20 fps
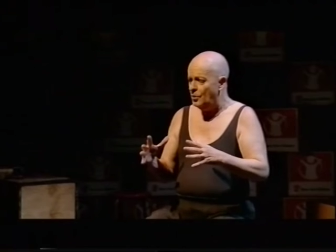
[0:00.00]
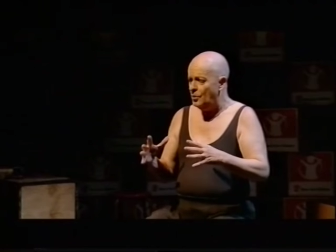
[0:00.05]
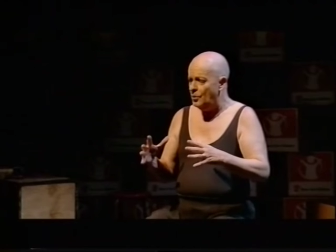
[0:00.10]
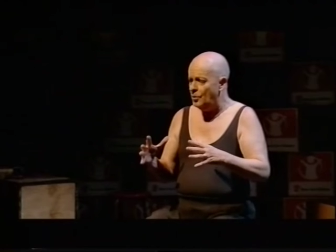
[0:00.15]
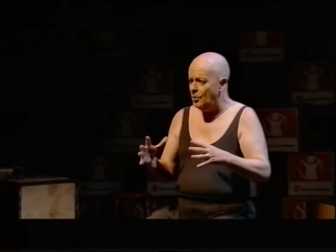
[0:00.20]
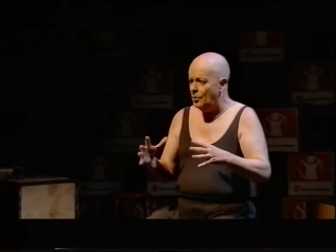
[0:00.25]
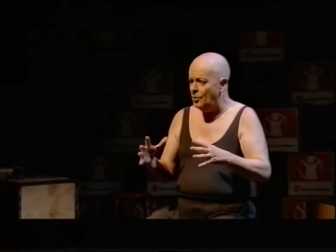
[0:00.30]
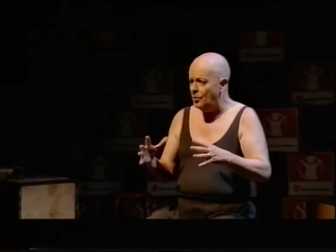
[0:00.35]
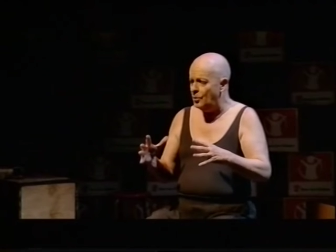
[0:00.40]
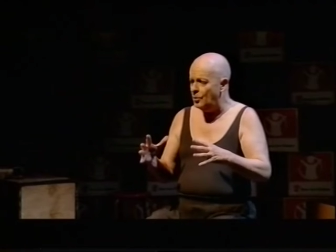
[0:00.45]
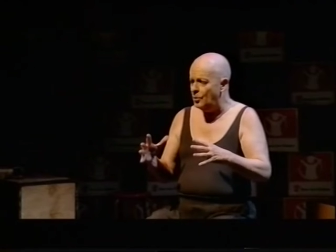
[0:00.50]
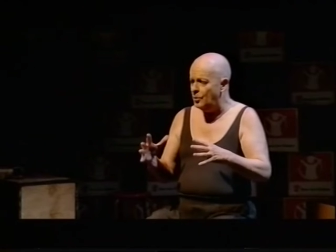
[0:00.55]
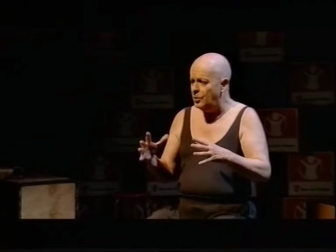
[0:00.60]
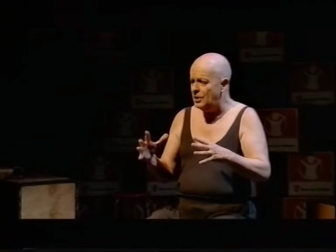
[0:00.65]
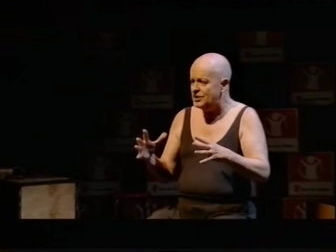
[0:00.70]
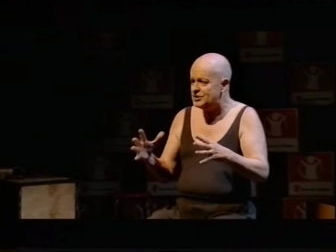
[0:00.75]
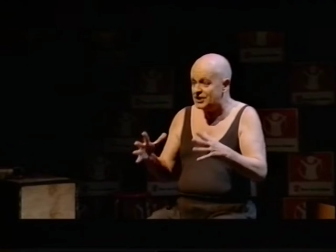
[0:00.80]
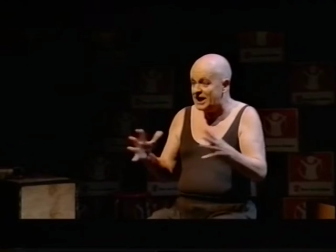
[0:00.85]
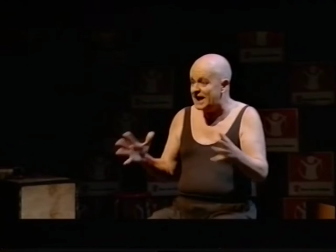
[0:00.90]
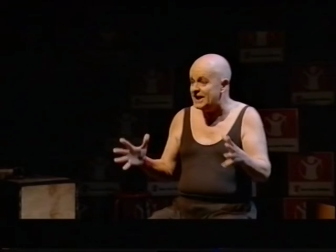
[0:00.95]

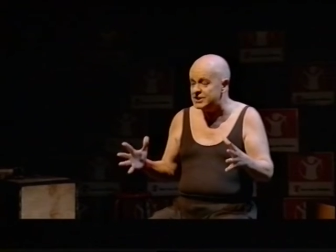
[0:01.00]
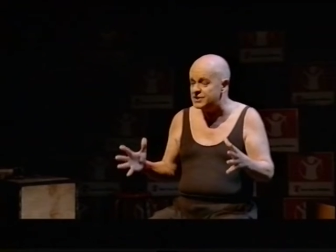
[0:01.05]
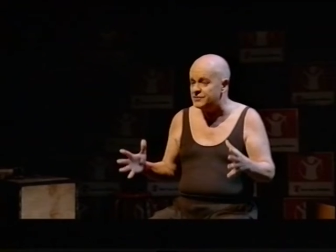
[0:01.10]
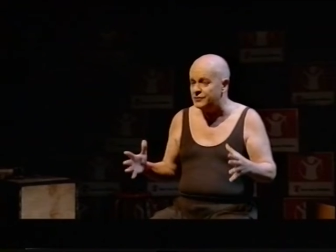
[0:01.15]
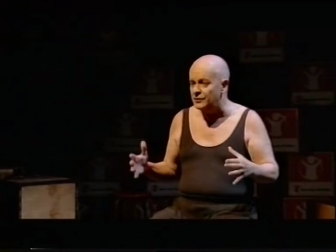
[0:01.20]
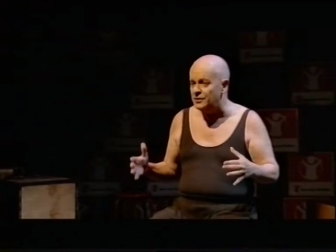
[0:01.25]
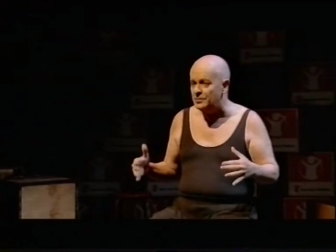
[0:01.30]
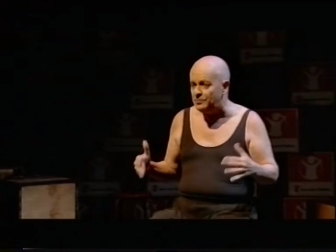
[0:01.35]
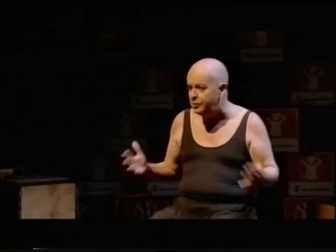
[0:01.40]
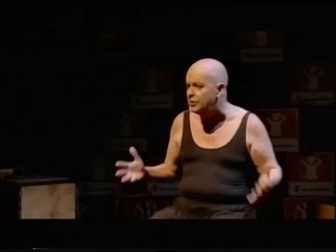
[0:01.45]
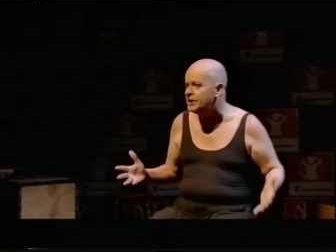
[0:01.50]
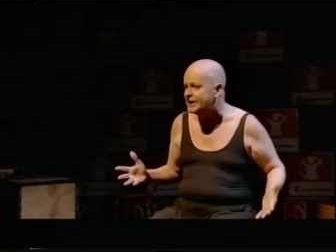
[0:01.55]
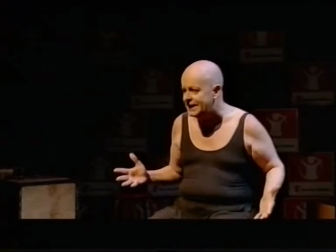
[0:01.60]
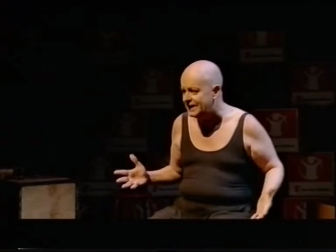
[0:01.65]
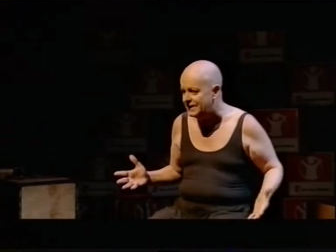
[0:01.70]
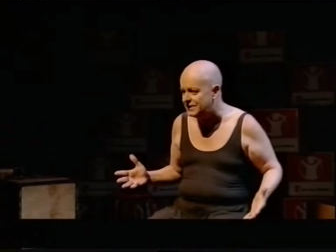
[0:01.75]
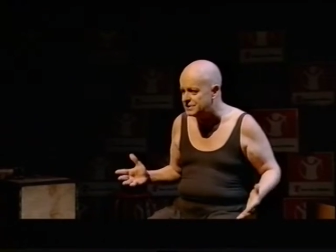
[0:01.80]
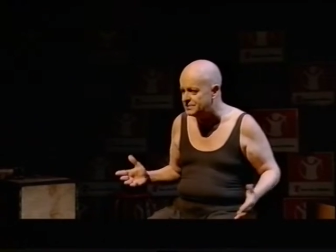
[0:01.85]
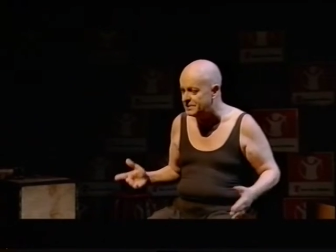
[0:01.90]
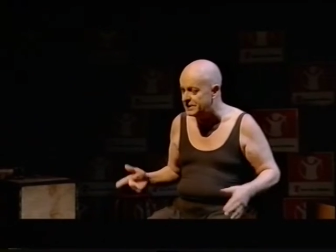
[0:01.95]
which caters for the poor
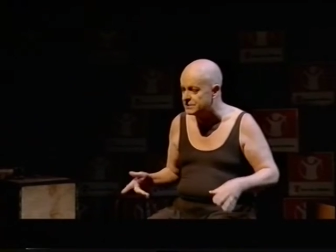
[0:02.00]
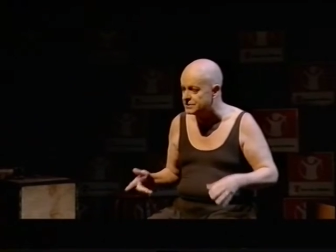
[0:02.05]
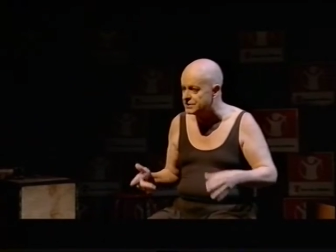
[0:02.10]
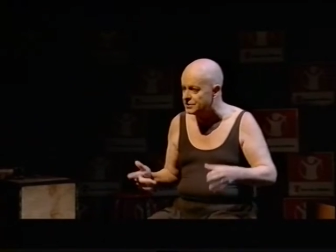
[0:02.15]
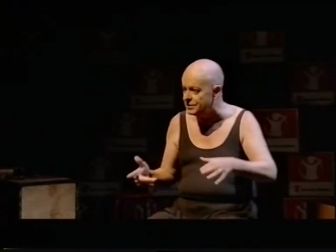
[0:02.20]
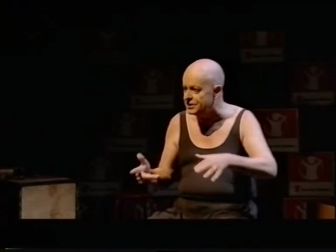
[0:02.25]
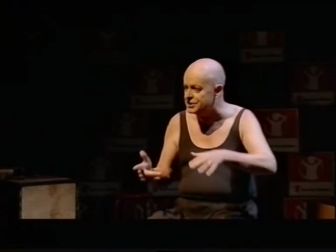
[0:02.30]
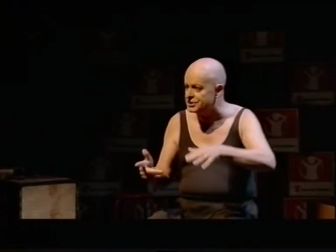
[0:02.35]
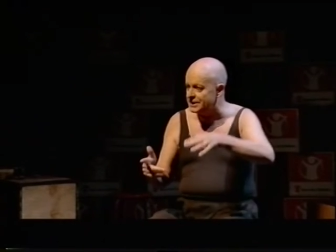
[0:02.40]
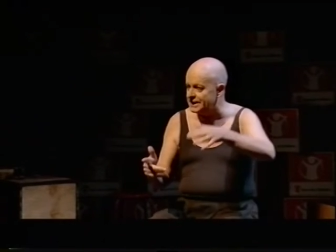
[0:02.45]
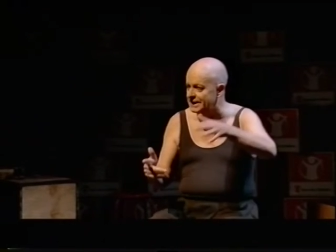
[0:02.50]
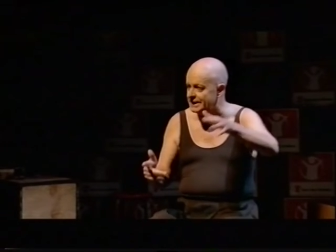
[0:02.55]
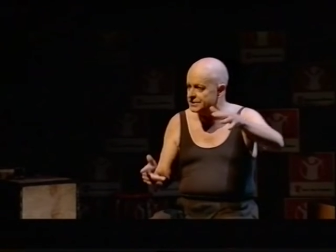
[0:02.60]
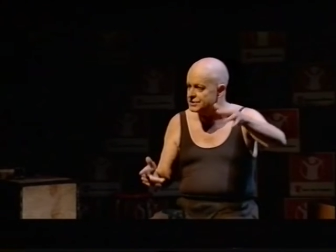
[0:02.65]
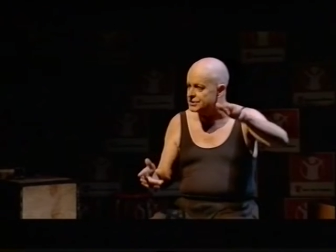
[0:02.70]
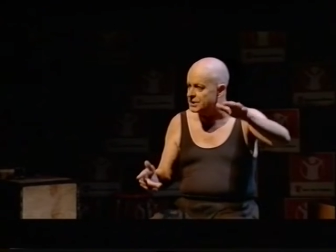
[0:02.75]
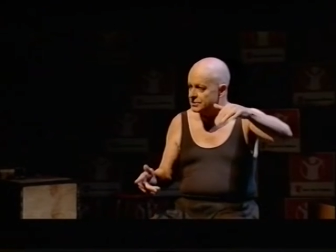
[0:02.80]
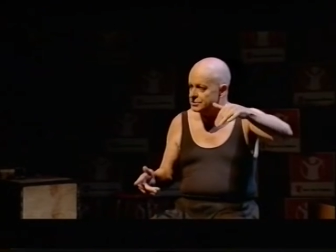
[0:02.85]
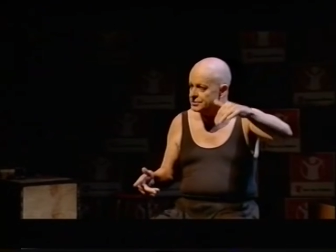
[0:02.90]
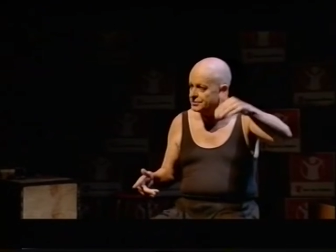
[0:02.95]
kids, because the richer
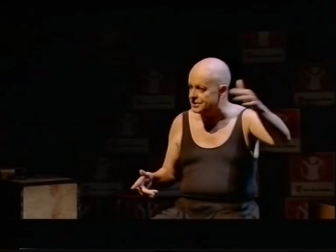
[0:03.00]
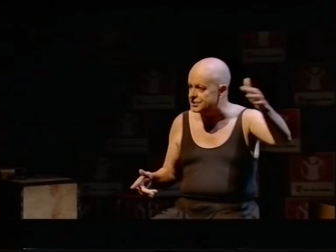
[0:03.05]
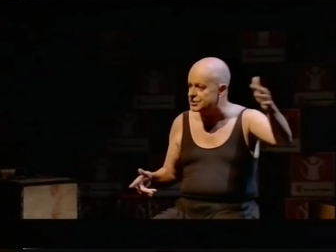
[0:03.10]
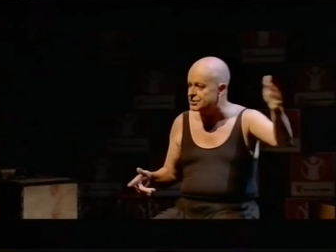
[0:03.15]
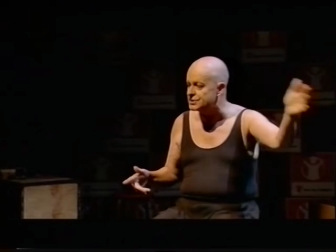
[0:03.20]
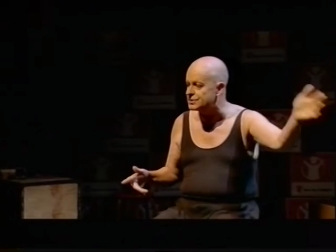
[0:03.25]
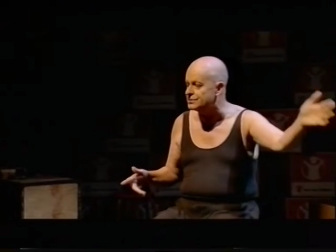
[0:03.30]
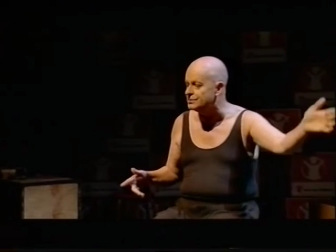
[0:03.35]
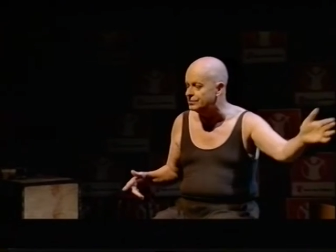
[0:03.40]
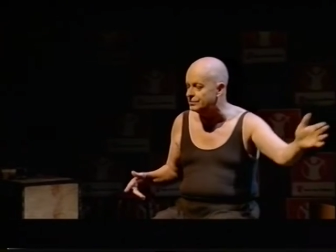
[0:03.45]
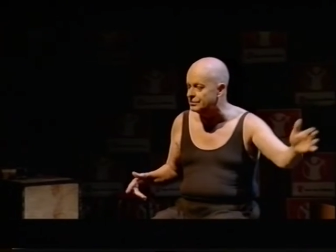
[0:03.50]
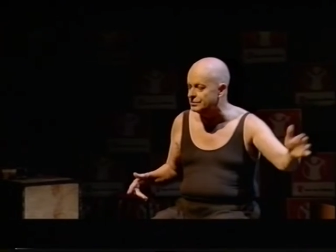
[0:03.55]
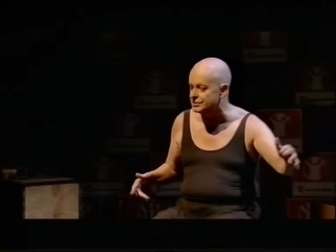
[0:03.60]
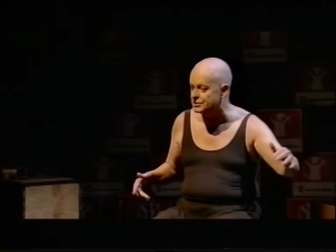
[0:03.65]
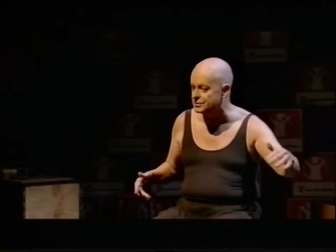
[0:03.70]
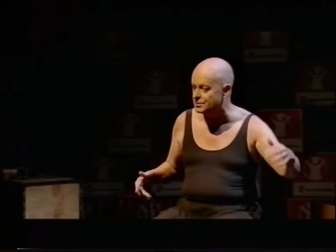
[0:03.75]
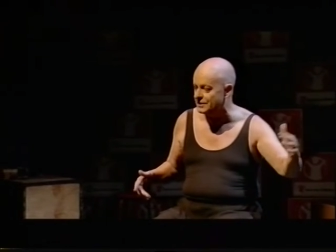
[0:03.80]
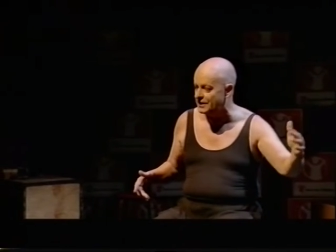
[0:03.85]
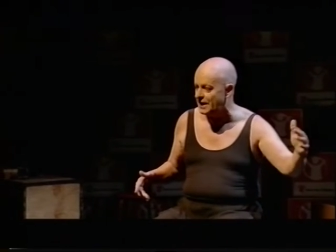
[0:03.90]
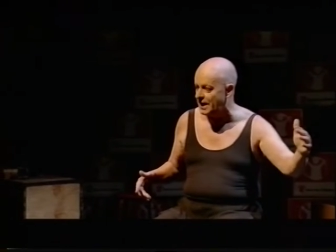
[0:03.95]
kids go to richer
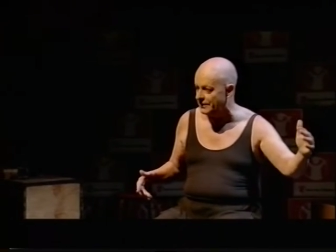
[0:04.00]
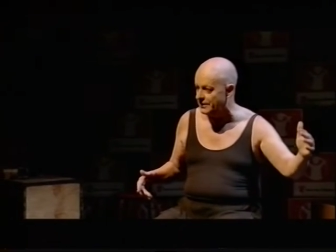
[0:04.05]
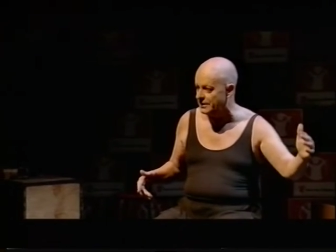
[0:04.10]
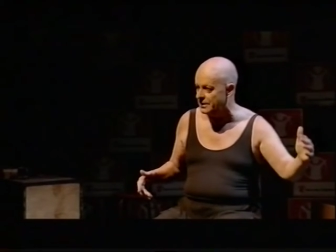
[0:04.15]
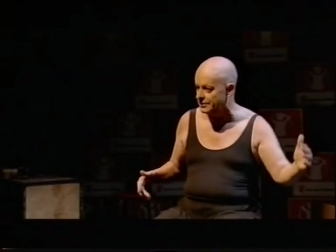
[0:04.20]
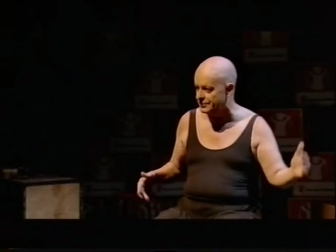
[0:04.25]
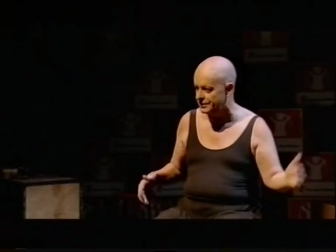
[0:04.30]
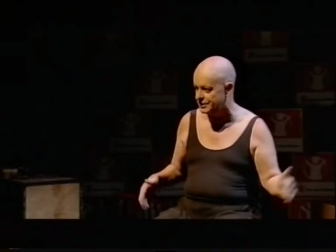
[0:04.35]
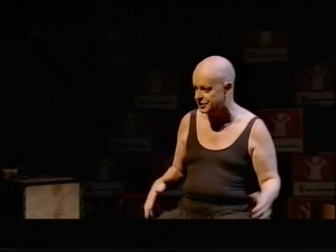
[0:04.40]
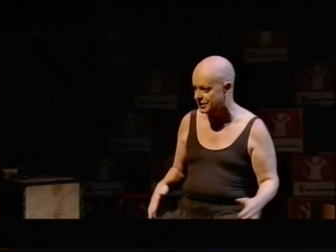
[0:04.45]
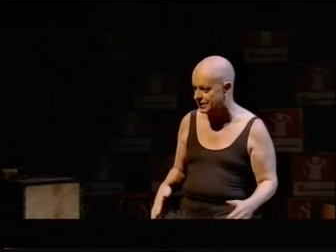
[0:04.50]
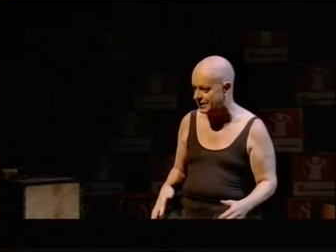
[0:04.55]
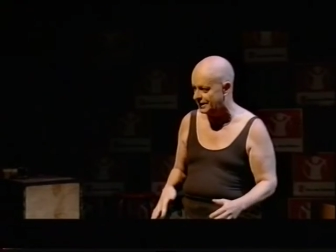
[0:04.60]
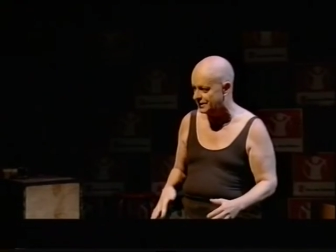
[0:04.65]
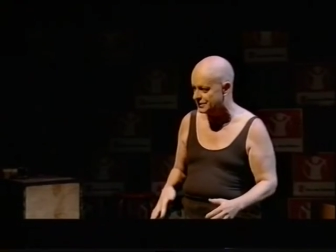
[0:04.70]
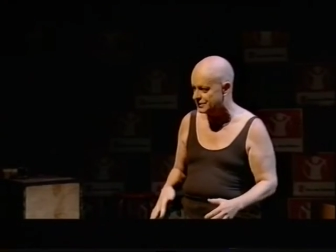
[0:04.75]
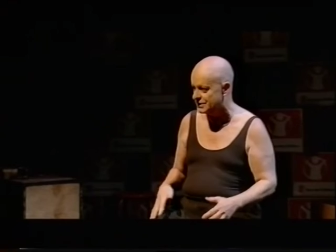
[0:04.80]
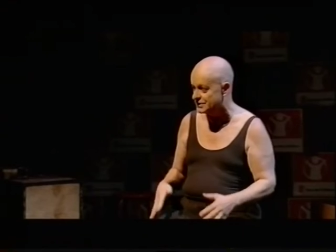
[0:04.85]
schools with other richer kids.